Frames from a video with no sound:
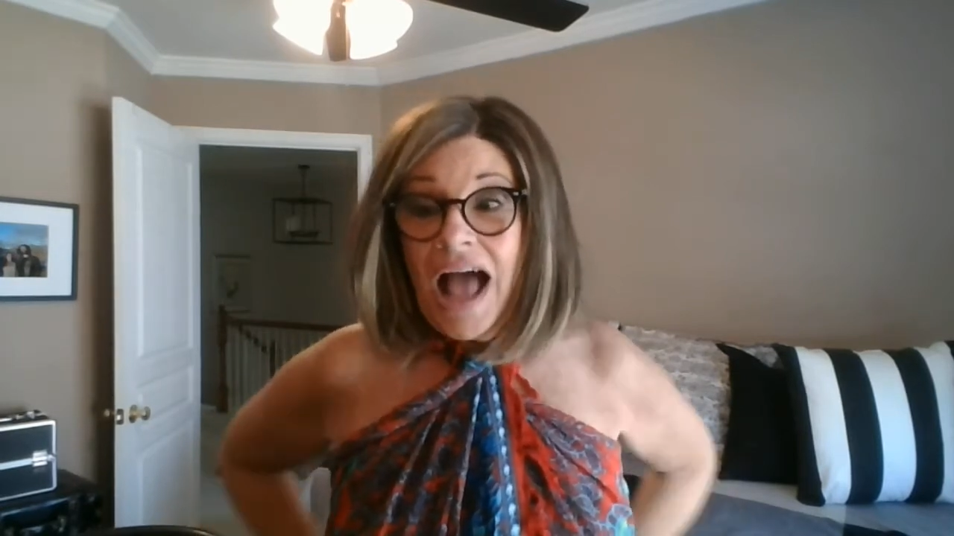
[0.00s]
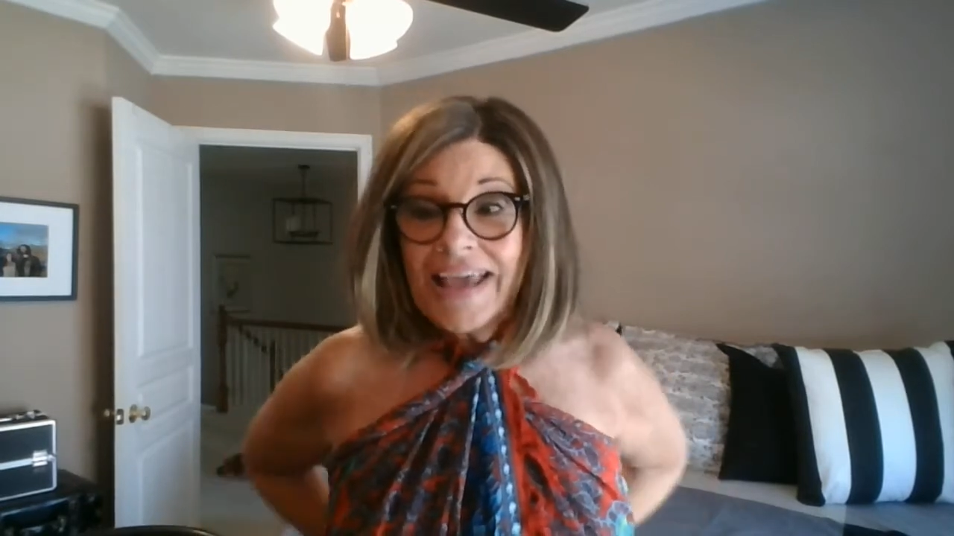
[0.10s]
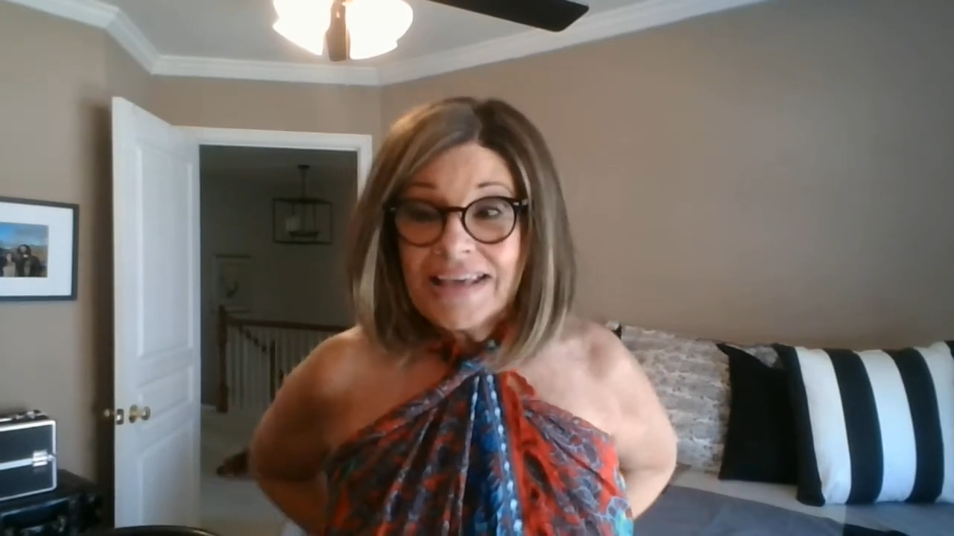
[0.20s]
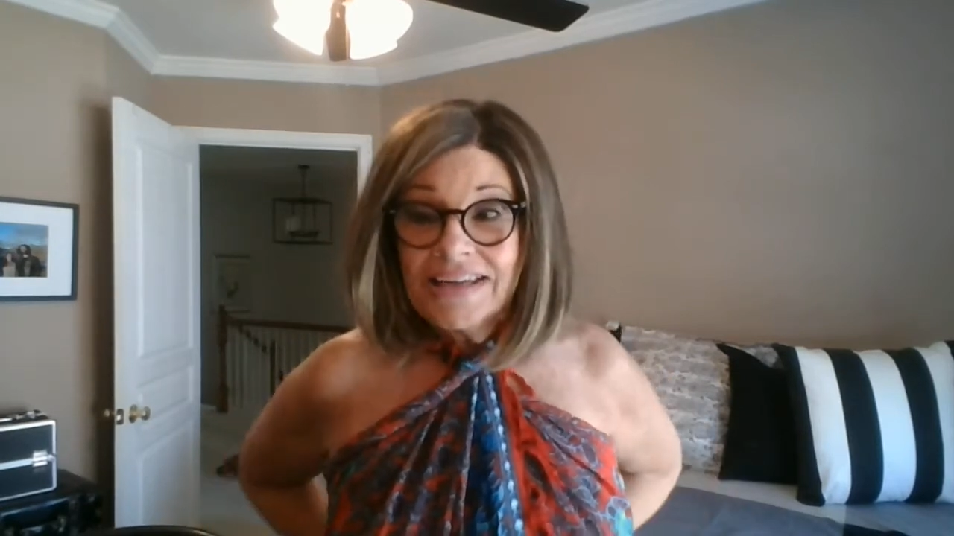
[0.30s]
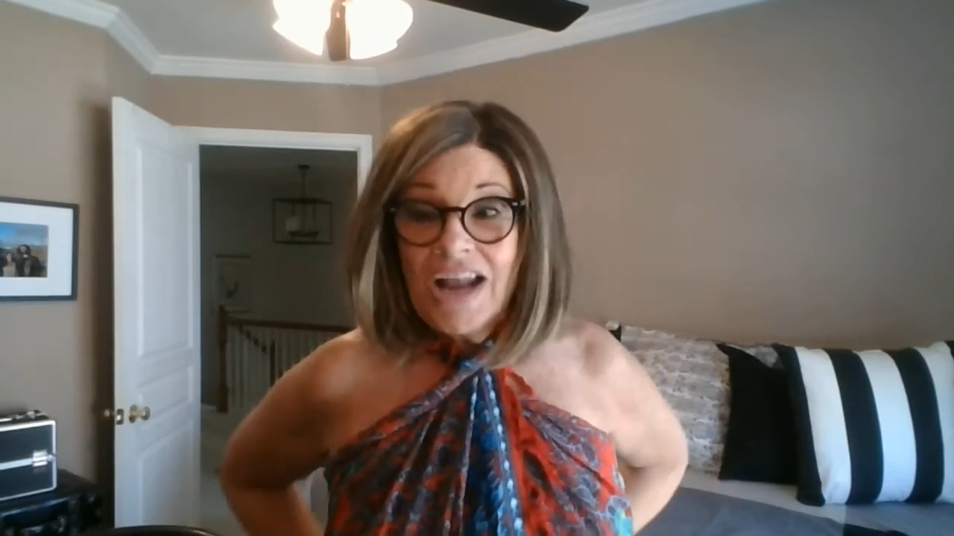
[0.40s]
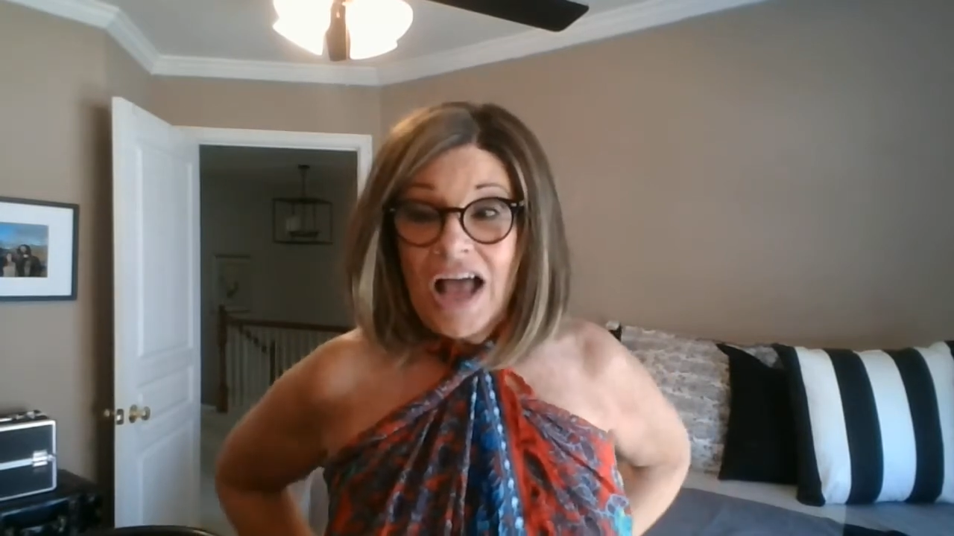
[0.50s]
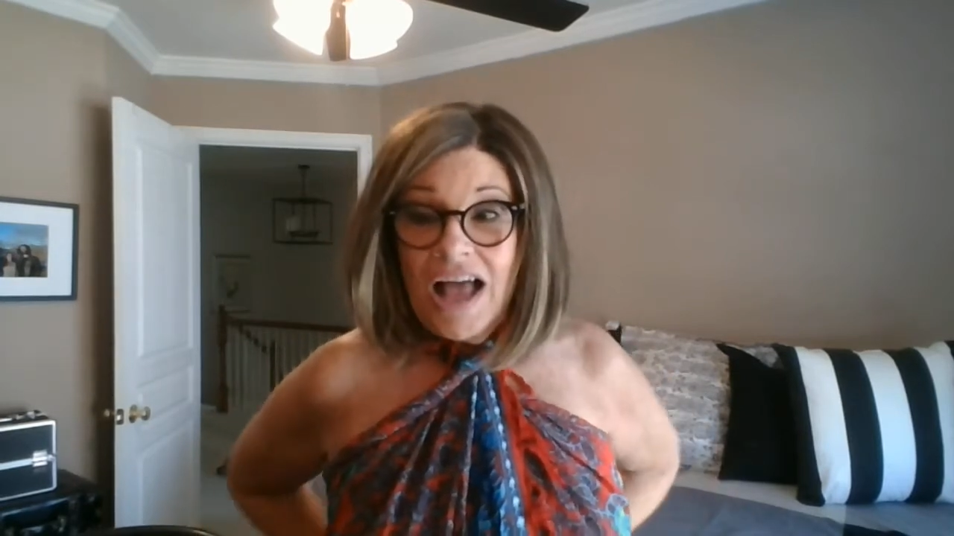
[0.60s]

I can